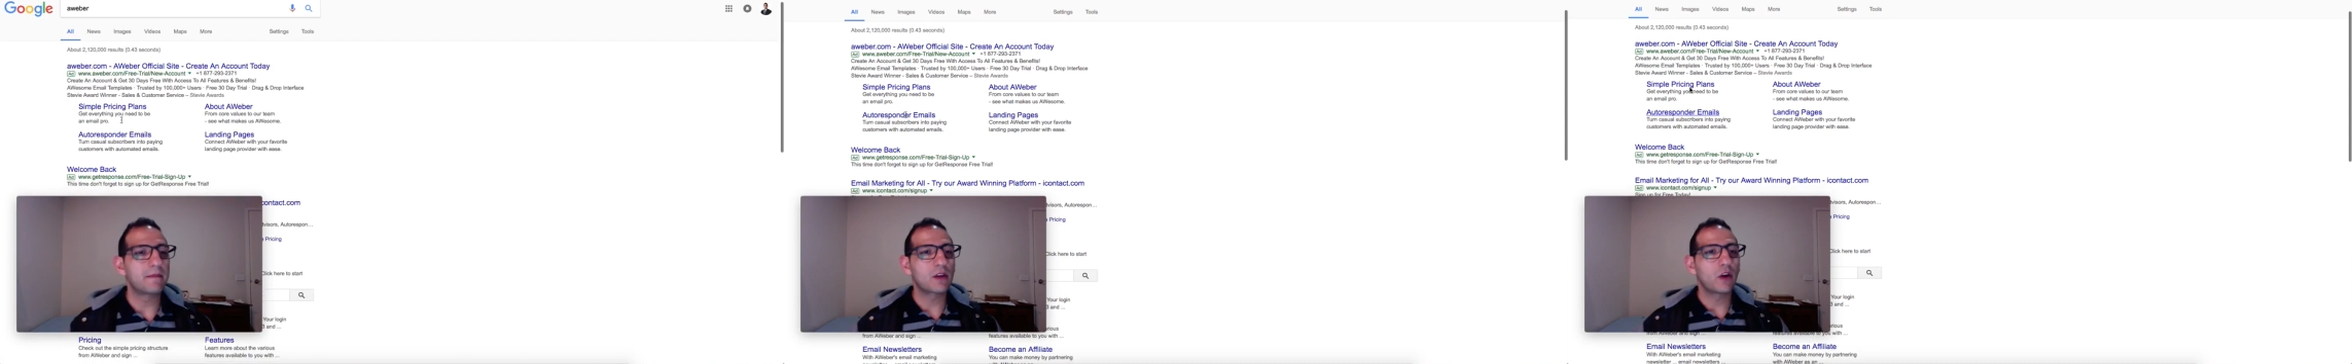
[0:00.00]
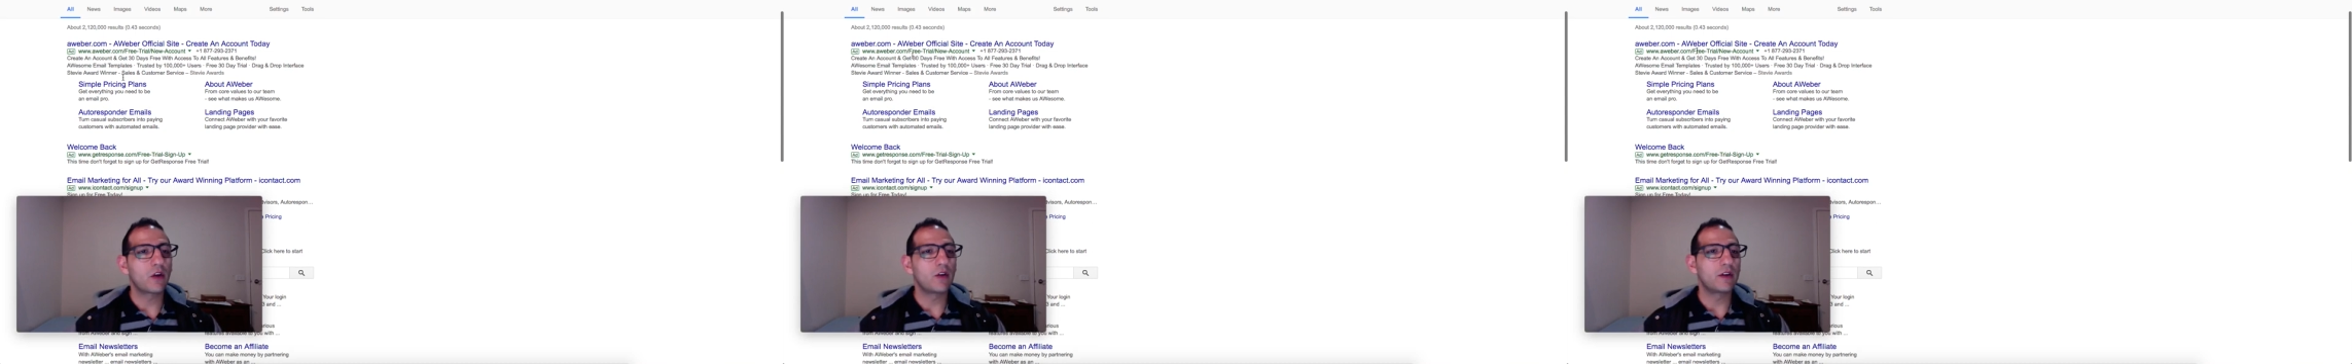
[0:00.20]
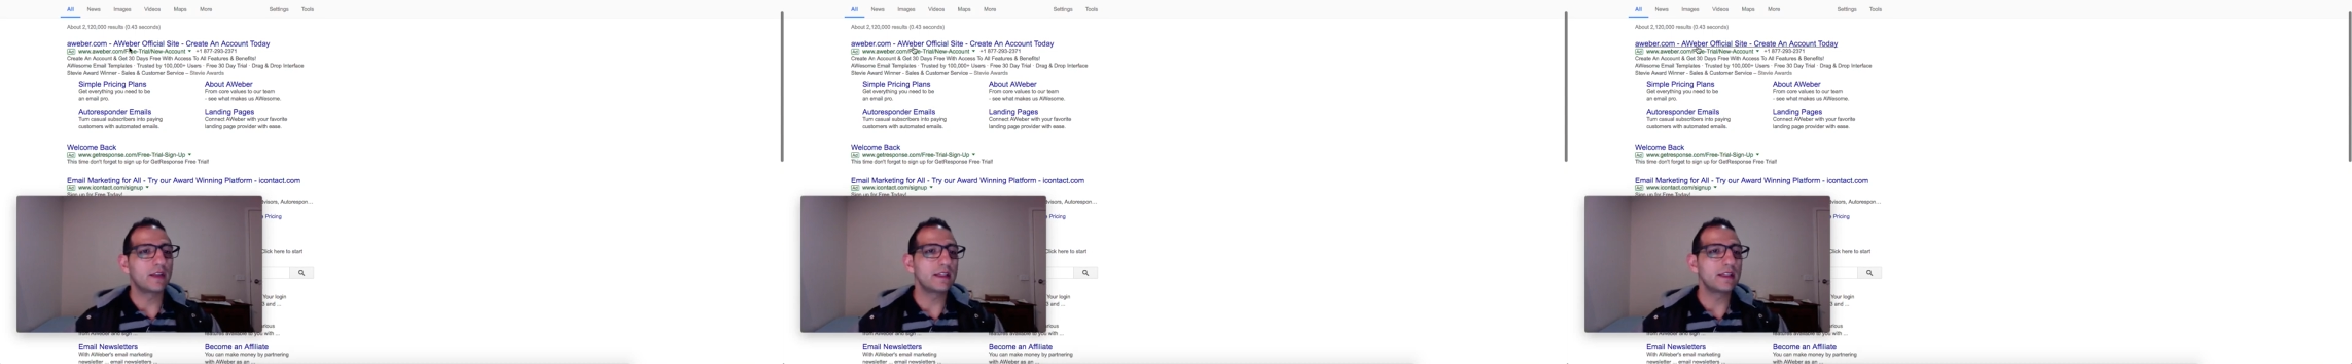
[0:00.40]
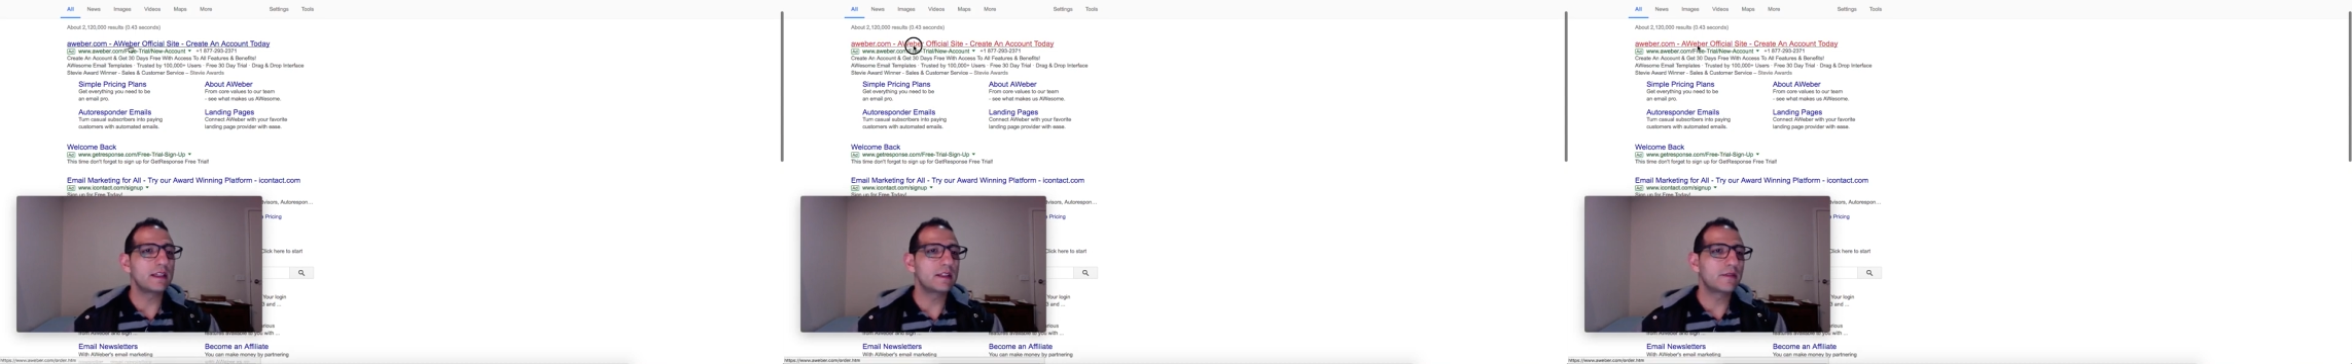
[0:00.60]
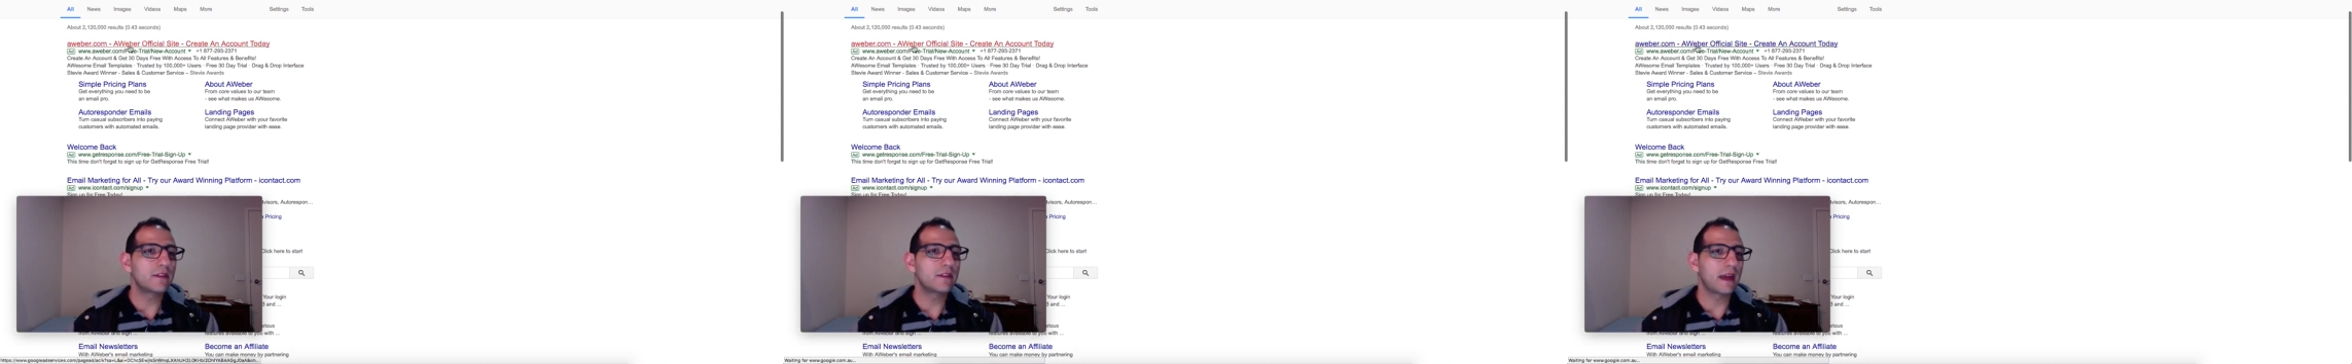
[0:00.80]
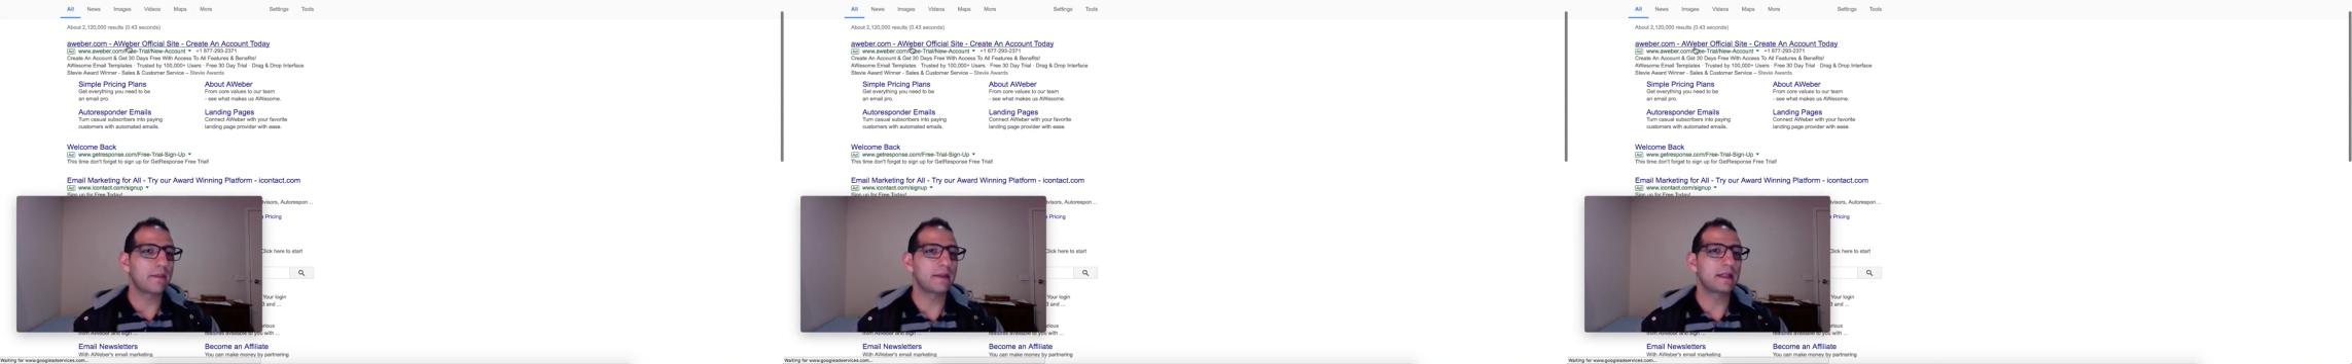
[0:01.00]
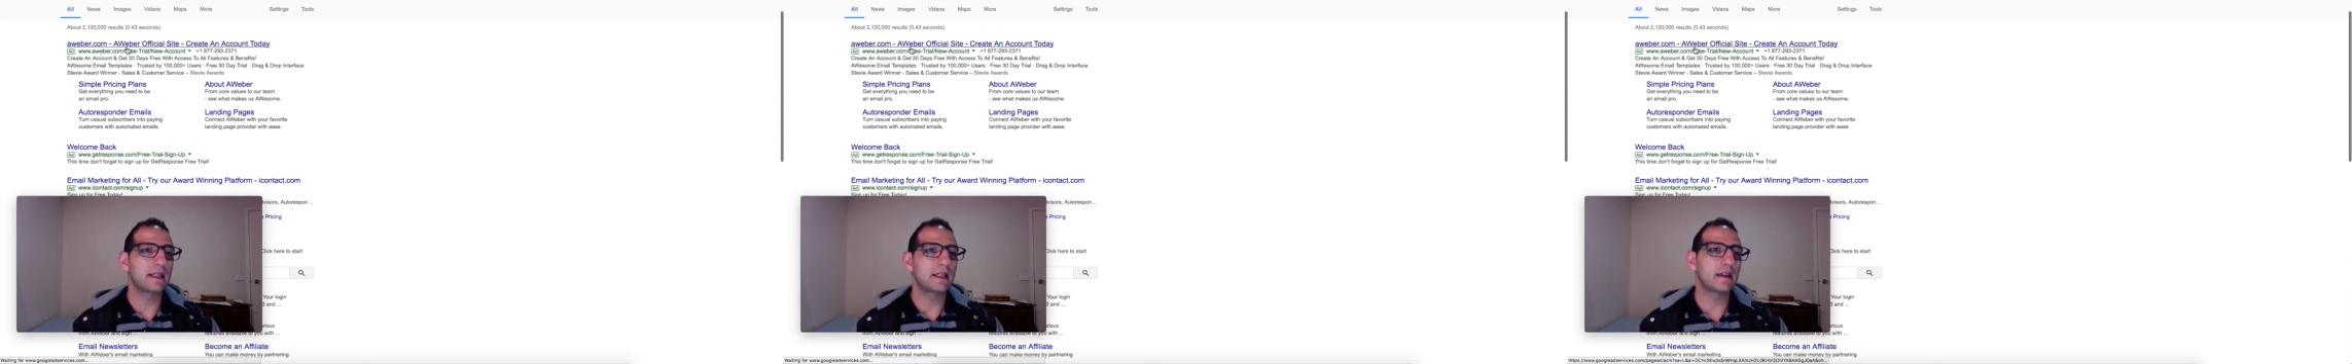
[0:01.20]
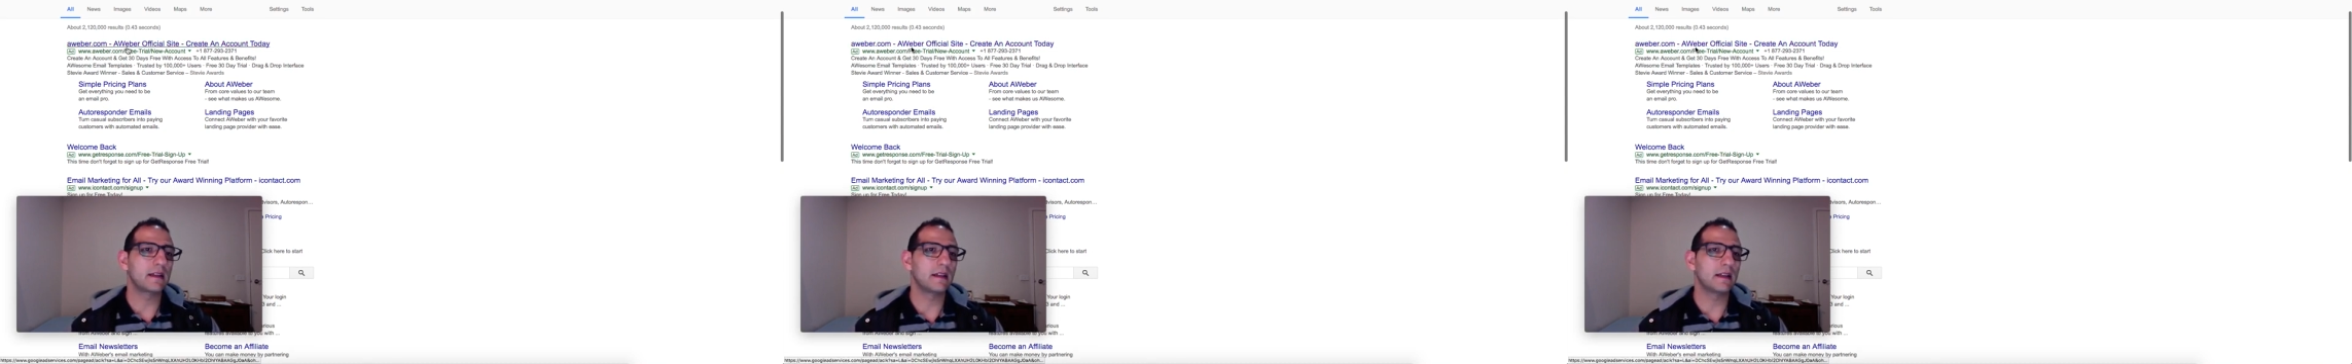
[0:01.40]
code is for that
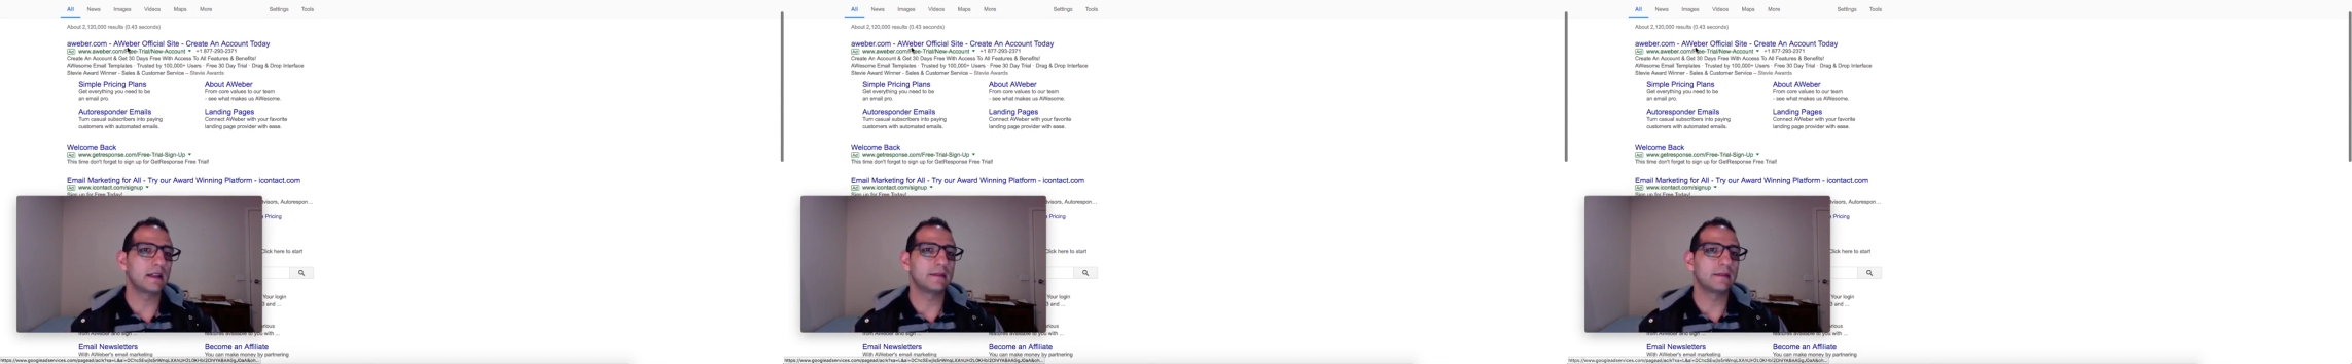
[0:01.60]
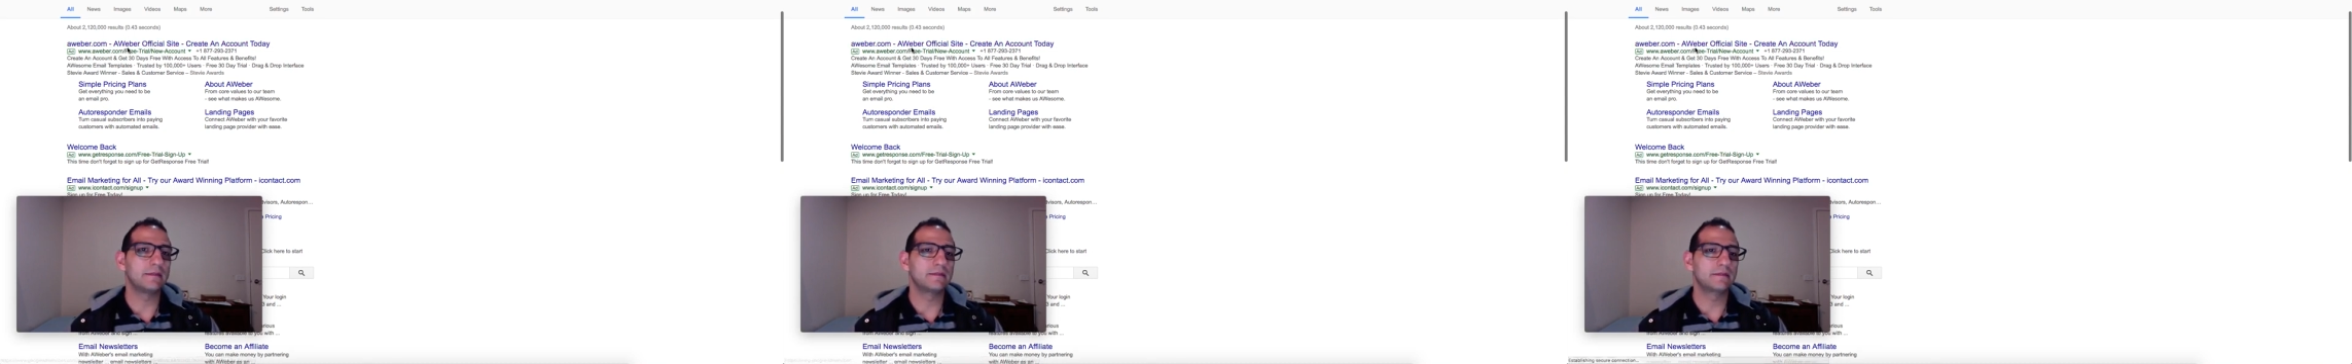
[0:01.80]
particular